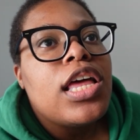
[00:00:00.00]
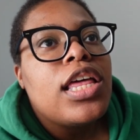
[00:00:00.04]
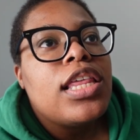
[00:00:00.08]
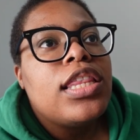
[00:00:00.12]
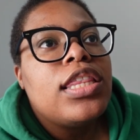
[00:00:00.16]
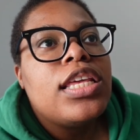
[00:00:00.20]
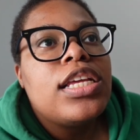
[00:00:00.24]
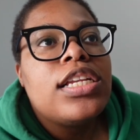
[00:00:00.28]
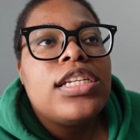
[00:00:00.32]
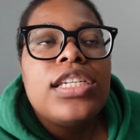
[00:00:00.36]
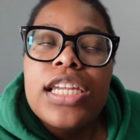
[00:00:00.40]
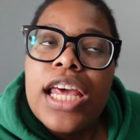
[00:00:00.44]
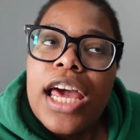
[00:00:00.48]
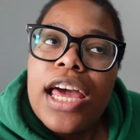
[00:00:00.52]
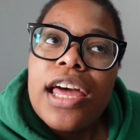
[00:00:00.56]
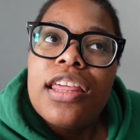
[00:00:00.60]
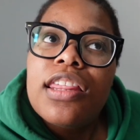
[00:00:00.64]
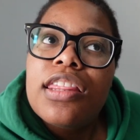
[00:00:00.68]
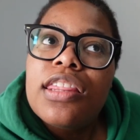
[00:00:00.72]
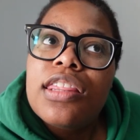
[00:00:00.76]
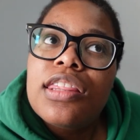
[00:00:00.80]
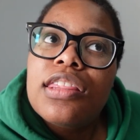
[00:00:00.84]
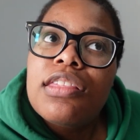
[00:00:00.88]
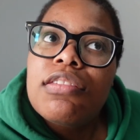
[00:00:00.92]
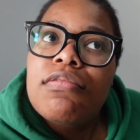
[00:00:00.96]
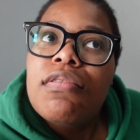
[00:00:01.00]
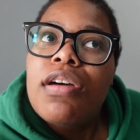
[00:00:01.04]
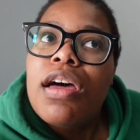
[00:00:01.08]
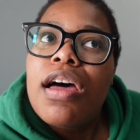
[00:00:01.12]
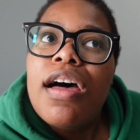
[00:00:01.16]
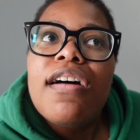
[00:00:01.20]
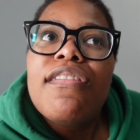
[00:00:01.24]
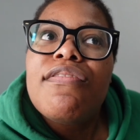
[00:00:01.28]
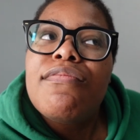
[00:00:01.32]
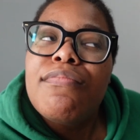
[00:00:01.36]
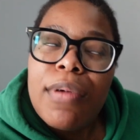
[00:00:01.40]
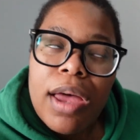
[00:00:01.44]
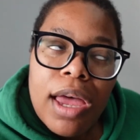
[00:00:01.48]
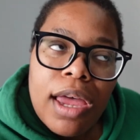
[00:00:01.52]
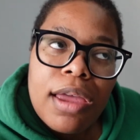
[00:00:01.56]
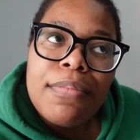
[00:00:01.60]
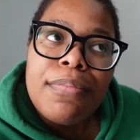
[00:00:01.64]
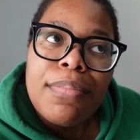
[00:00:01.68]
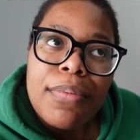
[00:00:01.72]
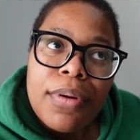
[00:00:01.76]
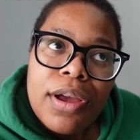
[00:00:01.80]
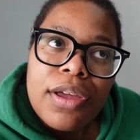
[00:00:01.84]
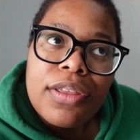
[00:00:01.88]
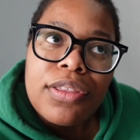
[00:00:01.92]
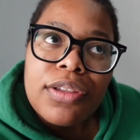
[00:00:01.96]
The death of my
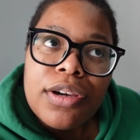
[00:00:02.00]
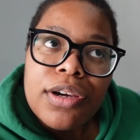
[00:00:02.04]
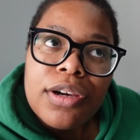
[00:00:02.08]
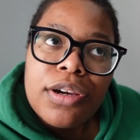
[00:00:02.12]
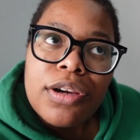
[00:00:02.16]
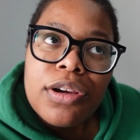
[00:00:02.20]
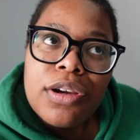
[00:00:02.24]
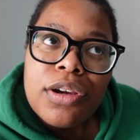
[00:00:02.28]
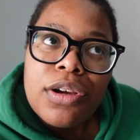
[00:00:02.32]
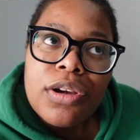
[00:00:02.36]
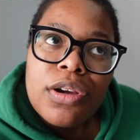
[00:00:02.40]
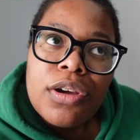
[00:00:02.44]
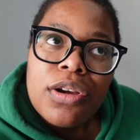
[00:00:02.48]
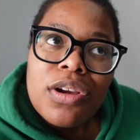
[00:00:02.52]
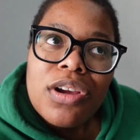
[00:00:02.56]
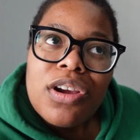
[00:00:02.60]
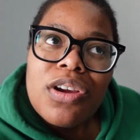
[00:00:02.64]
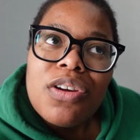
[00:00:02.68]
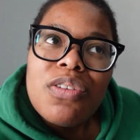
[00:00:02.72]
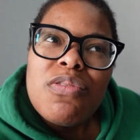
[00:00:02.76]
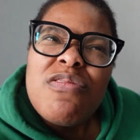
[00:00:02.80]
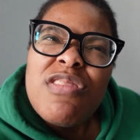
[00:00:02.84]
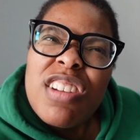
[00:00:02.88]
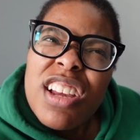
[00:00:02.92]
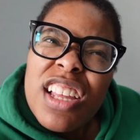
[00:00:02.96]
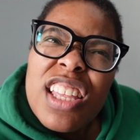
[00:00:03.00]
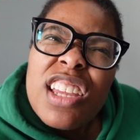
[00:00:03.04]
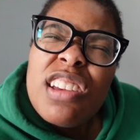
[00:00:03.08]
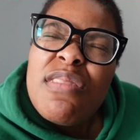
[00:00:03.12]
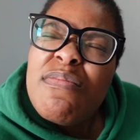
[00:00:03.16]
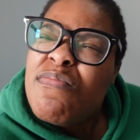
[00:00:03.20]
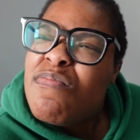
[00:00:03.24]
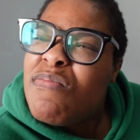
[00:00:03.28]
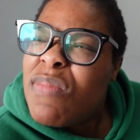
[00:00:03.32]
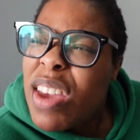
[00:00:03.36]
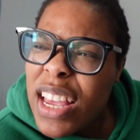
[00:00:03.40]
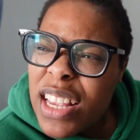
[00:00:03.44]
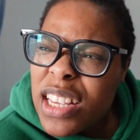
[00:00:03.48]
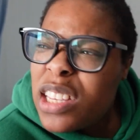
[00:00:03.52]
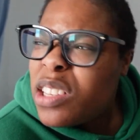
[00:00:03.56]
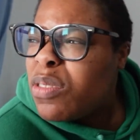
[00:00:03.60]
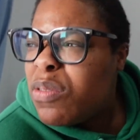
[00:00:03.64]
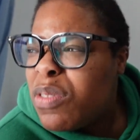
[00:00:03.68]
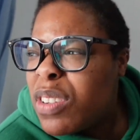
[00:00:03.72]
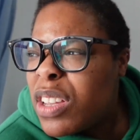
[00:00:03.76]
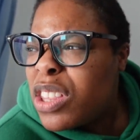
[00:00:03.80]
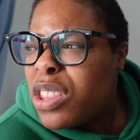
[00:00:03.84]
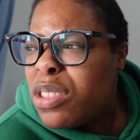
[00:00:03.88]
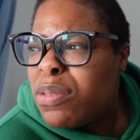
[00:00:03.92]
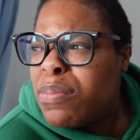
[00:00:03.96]
brother really messed
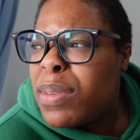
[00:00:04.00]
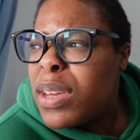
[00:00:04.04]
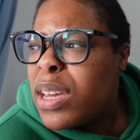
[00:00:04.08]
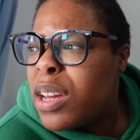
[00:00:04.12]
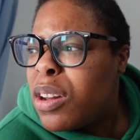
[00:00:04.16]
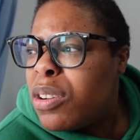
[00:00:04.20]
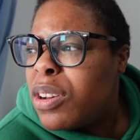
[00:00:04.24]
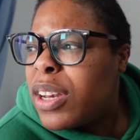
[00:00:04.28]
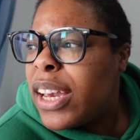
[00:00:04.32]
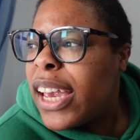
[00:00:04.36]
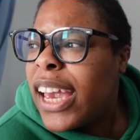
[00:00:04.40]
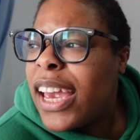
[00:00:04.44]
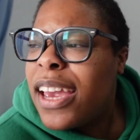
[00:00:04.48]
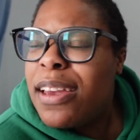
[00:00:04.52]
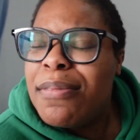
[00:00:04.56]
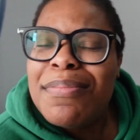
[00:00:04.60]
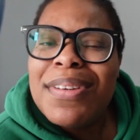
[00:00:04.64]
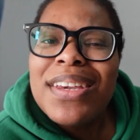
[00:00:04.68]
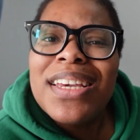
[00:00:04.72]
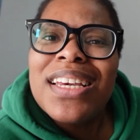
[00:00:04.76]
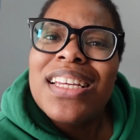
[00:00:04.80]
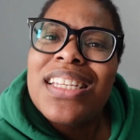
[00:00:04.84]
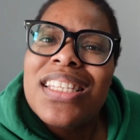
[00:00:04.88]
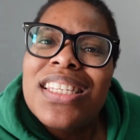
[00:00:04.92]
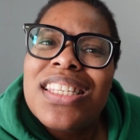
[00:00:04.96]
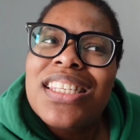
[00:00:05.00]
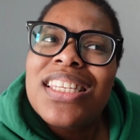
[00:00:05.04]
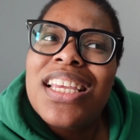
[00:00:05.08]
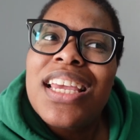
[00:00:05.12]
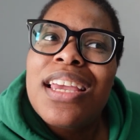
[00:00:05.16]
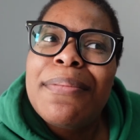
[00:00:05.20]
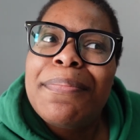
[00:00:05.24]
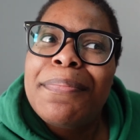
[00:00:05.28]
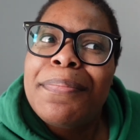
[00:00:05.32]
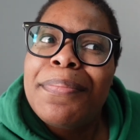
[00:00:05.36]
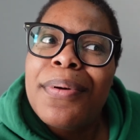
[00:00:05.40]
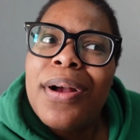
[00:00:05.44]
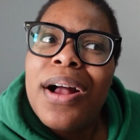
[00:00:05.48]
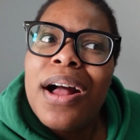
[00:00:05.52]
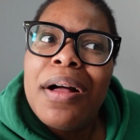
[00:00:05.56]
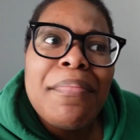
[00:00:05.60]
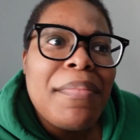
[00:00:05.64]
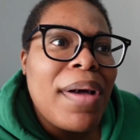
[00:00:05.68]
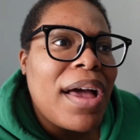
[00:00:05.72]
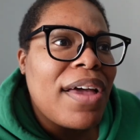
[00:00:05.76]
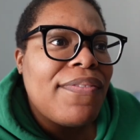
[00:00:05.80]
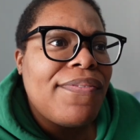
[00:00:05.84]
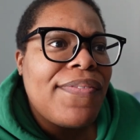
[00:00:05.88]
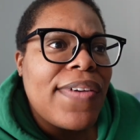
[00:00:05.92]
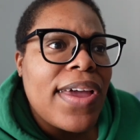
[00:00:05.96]
with me, okay? Because it brought
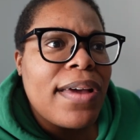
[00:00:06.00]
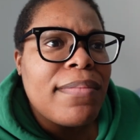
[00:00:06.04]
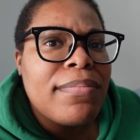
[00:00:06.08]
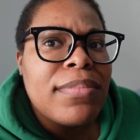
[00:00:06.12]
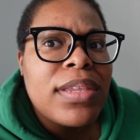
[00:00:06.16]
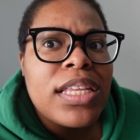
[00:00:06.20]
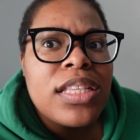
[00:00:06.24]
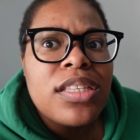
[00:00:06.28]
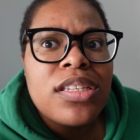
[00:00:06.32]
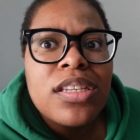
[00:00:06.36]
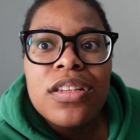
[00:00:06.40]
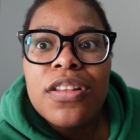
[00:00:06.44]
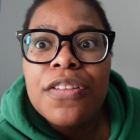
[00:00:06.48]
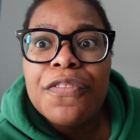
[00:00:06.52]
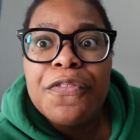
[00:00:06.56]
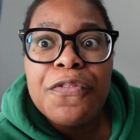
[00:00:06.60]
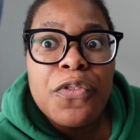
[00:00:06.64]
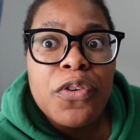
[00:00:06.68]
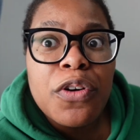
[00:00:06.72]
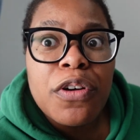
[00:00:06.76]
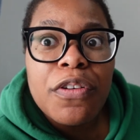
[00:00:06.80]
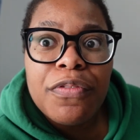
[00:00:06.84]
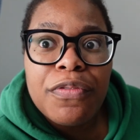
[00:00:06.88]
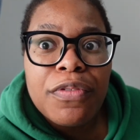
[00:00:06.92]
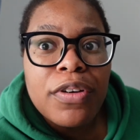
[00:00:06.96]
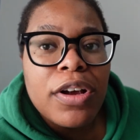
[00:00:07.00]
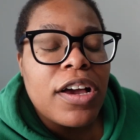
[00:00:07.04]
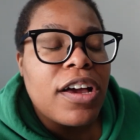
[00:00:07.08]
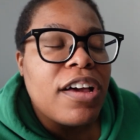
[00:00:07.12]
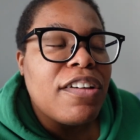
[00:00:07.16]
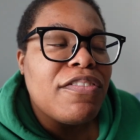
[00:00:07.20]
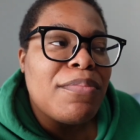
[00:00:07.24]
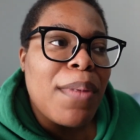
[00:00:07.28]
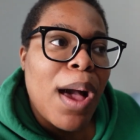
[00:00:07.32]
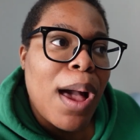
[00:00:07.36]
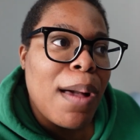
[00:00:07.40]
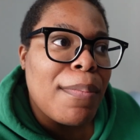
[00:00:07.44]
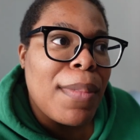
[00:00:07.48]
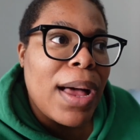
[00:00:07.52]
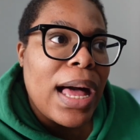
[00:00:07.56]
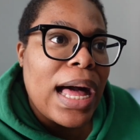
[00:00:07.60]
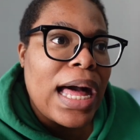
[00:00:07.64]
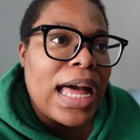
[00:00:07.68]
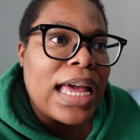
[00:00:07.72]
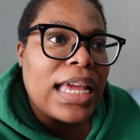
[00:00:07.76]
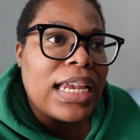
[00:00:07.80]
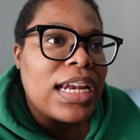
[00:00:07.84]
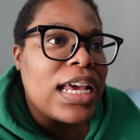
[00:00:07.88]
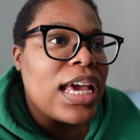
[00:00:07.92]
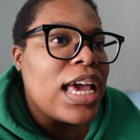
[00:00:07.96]
my family to the forefront of my
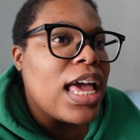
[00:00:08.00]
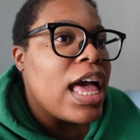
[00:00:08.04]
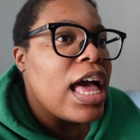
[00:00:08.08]
mind.